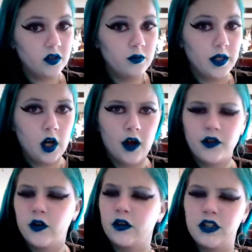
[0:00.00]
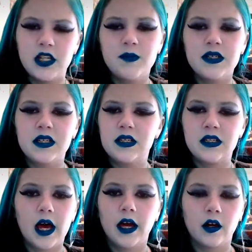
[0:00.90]
Goth, your deepest
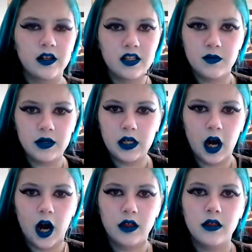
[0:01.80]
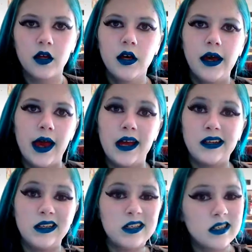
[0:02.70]
desire is to be Goth,
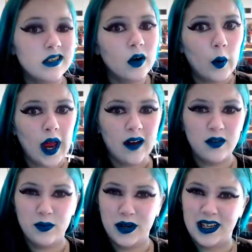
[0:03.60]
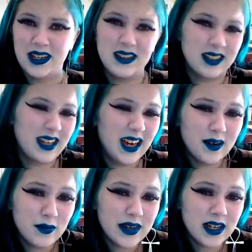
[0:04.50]
and you just don't have the money because it
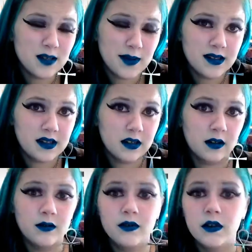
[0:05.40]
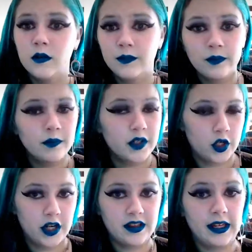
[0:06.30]
can be expensive, be sure
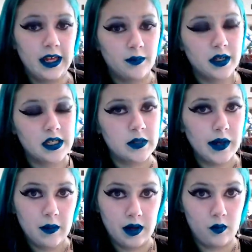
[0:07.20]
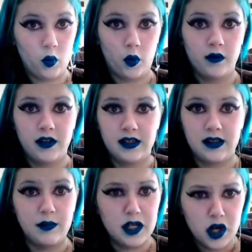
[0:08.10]
to hit the like button so I can make more of these.
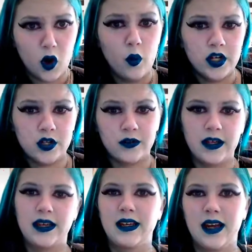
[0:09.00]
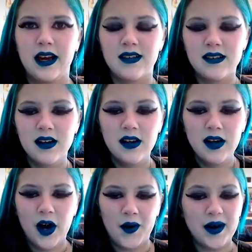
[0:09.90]
Let me know what you're thinking, guys.
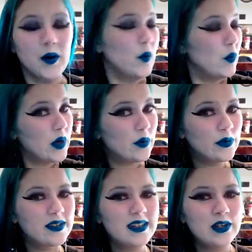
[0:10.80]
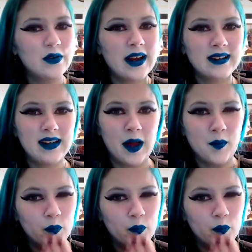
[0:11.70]
Alright, we will see you next time.